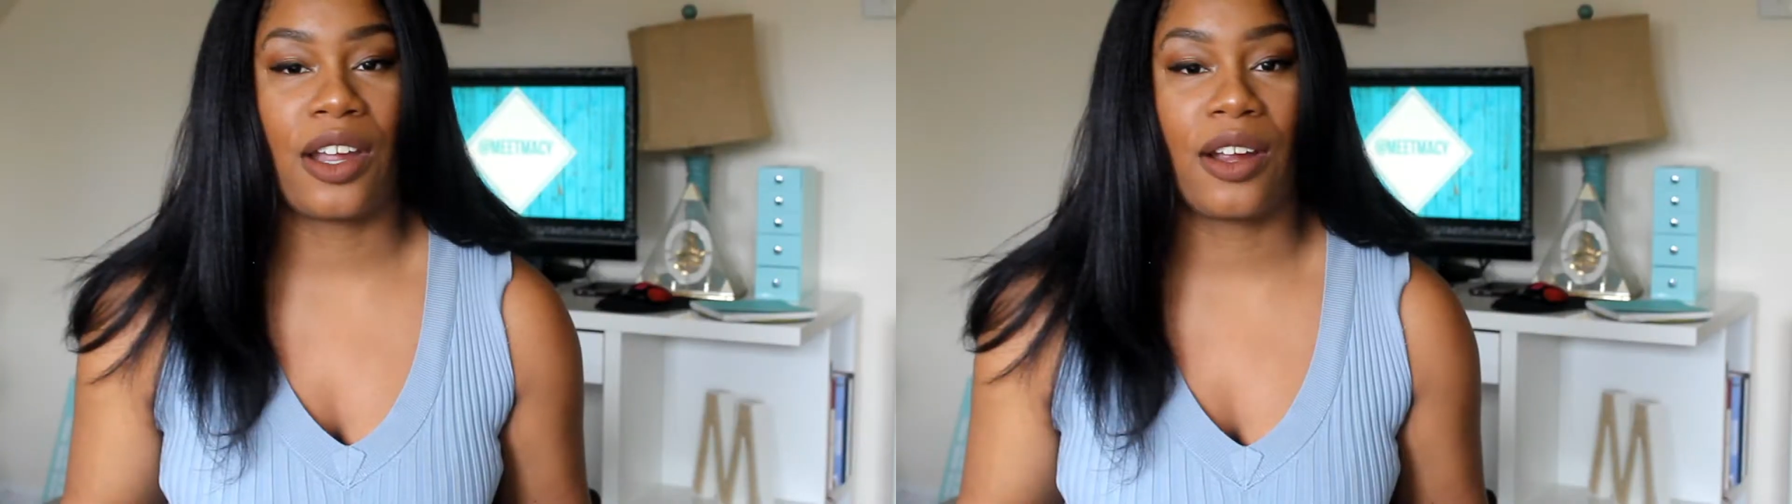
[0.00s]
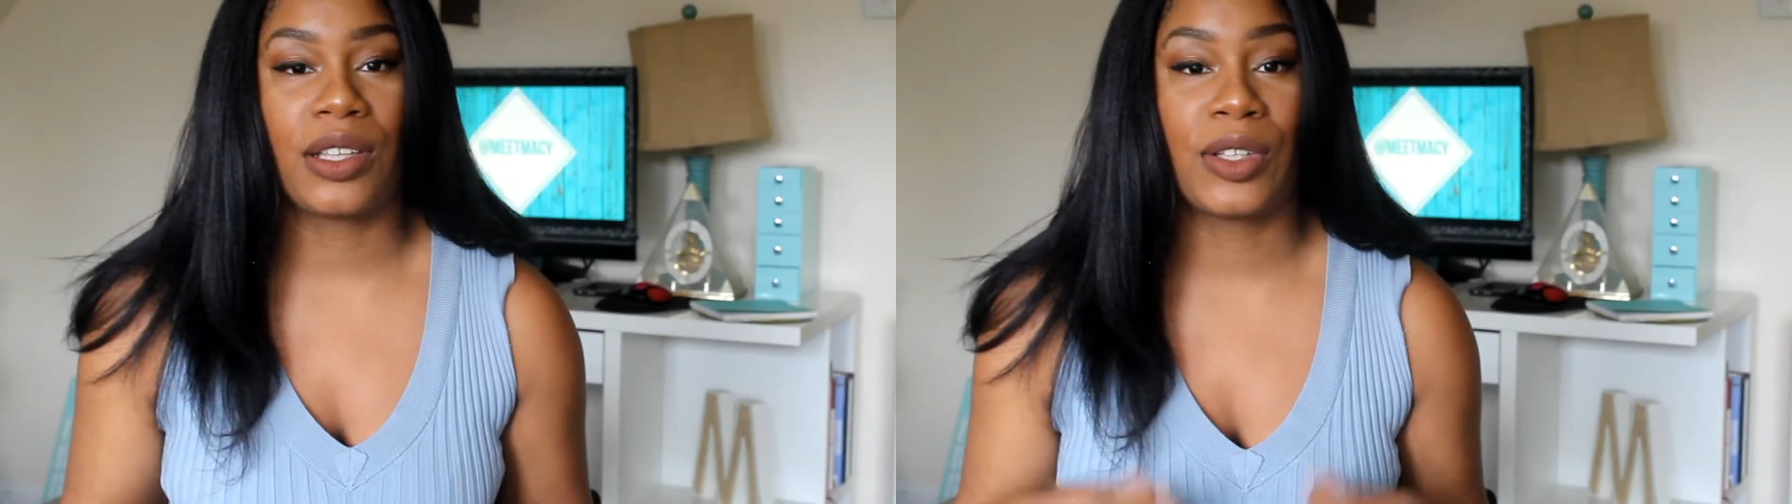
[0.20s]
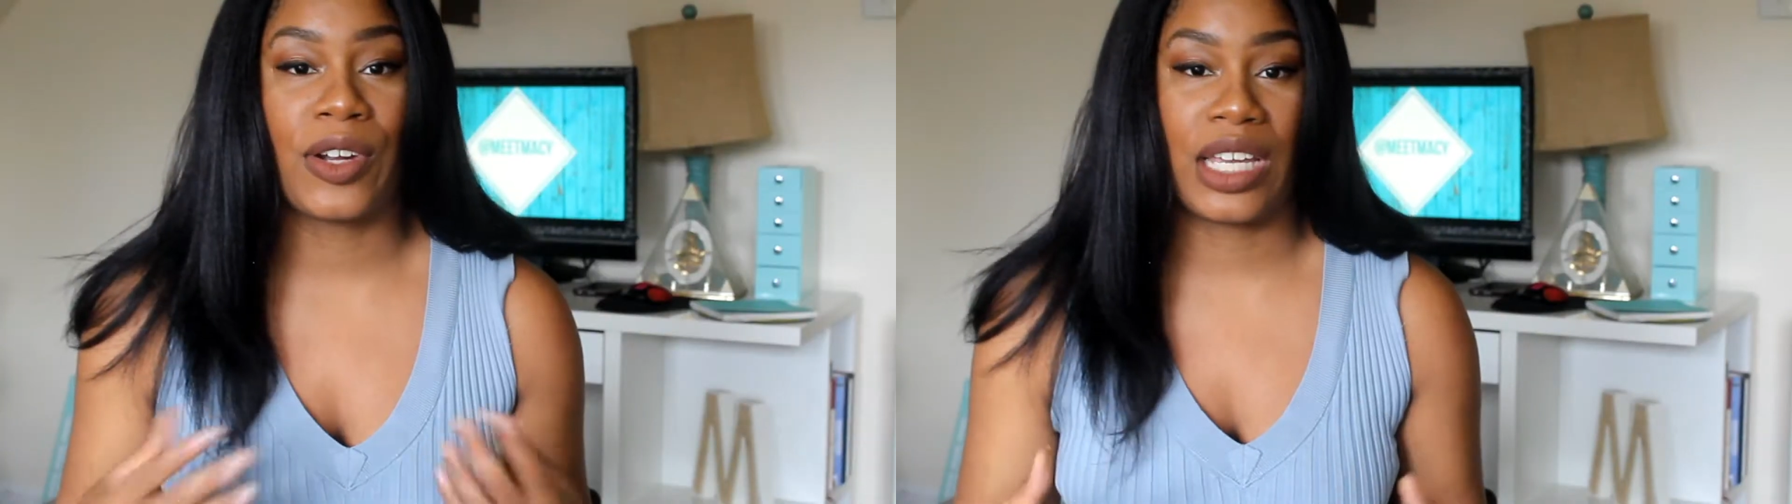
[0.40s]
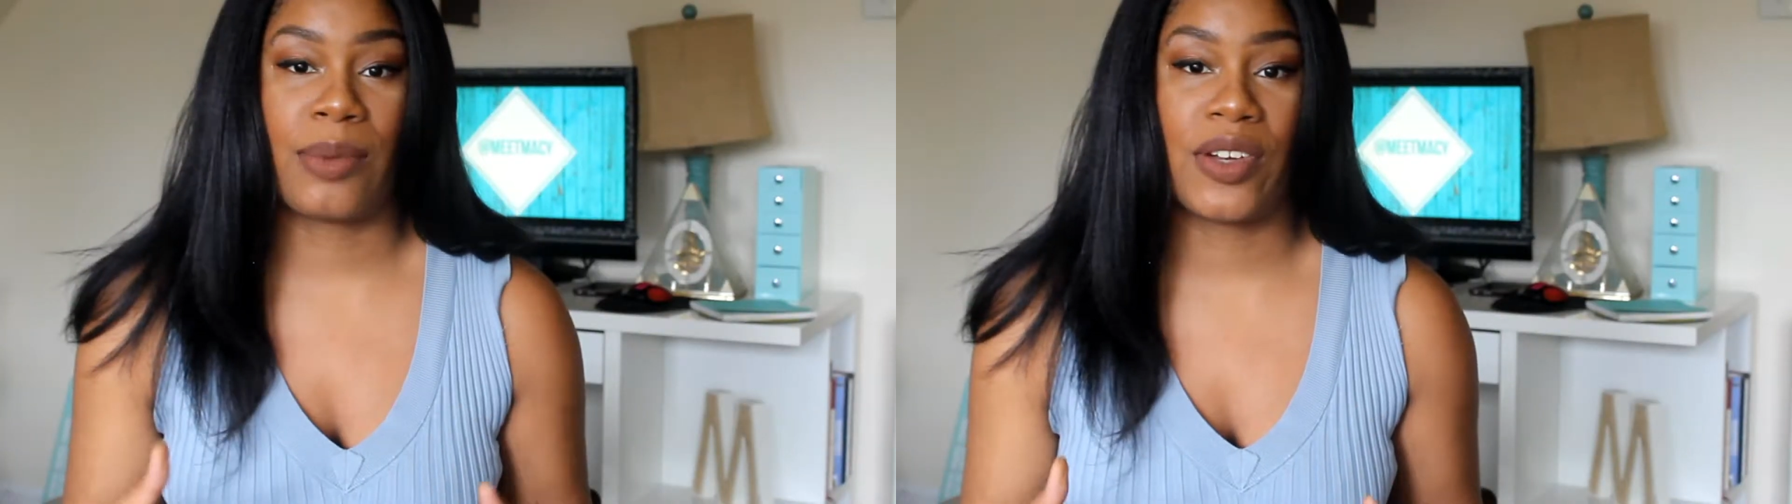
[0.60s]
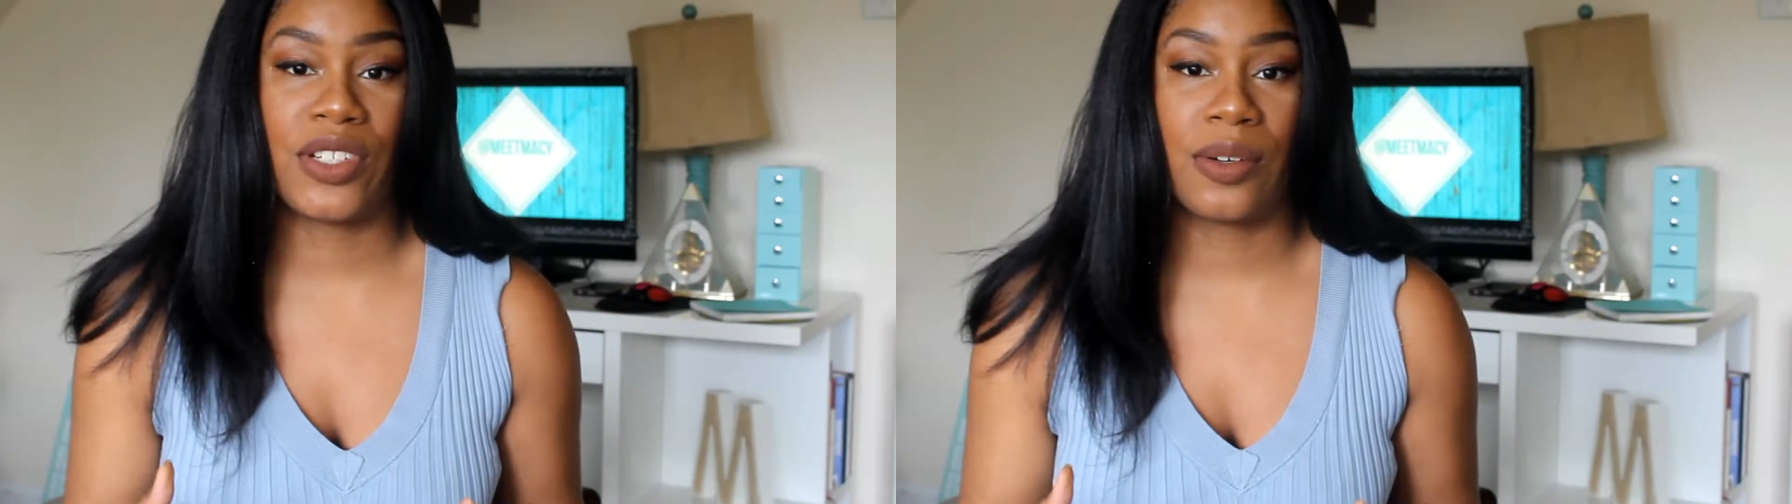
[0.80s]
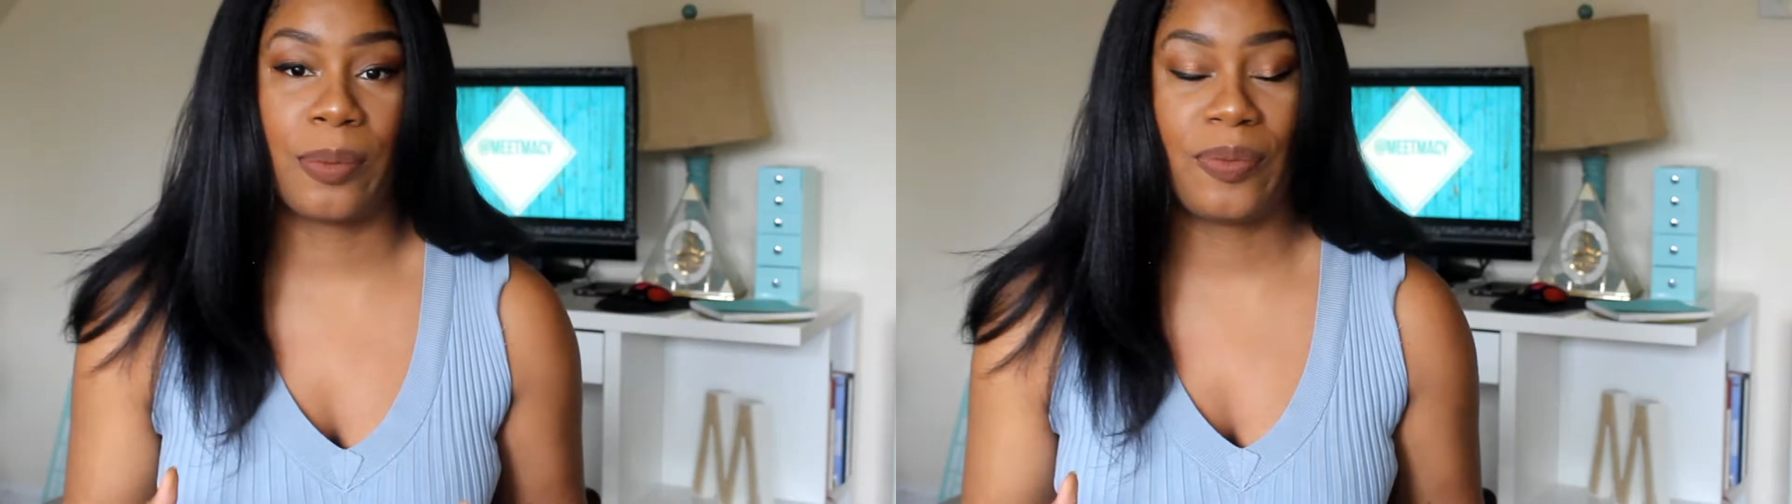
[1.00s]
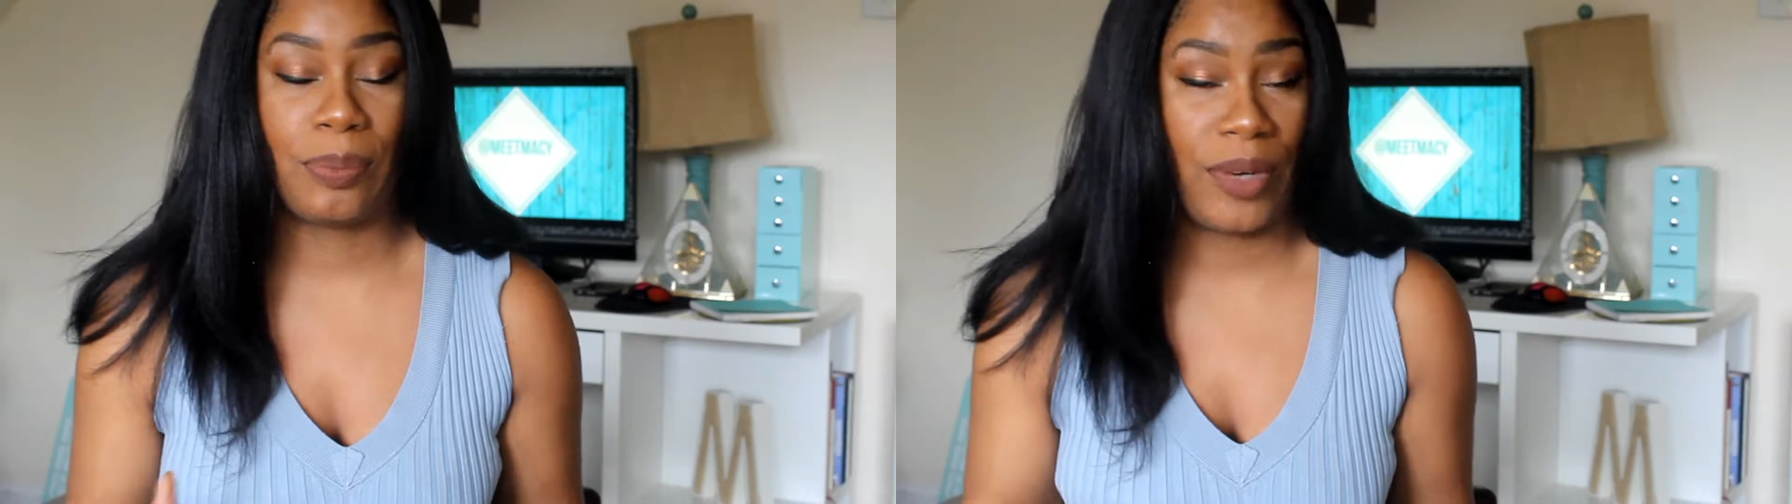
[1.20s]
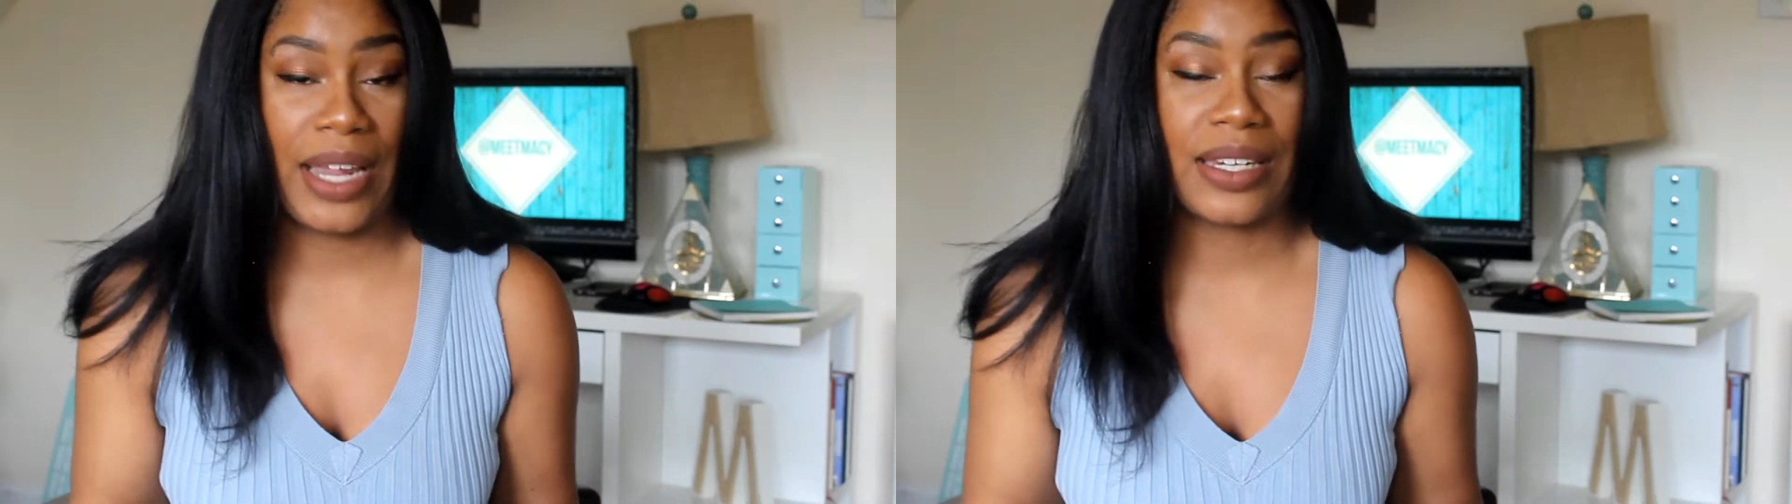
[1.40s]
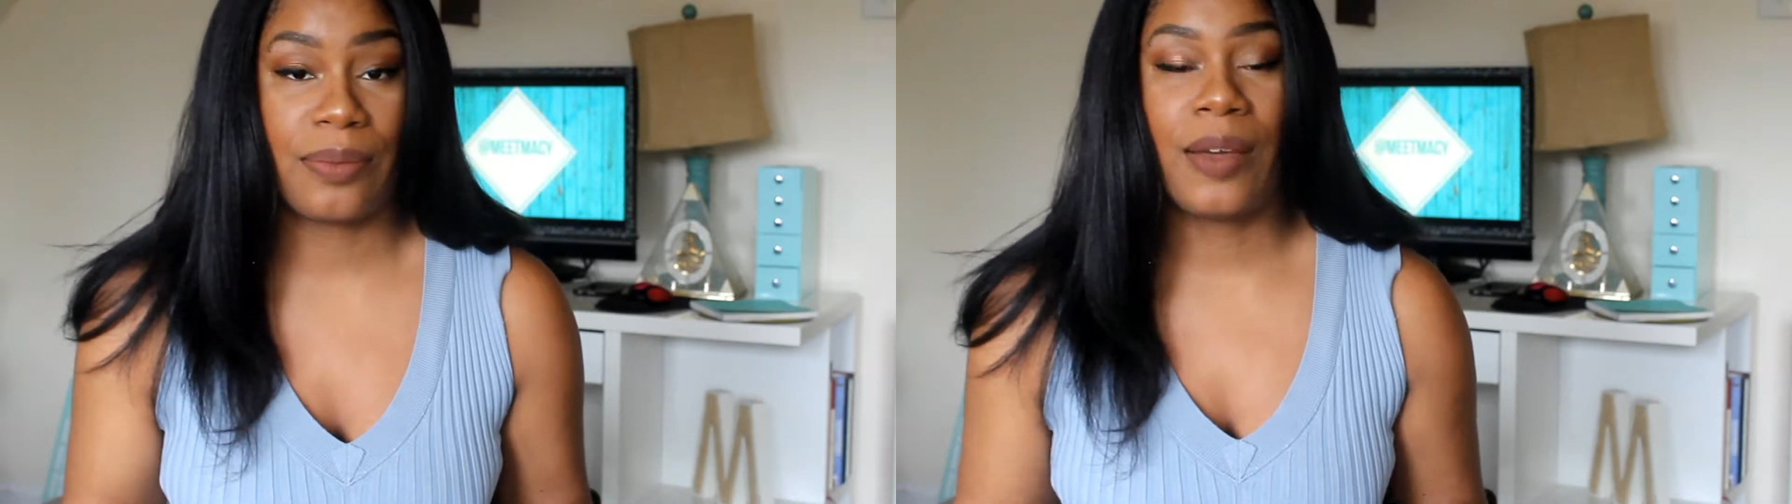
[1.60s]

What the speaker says: are learning about your brand.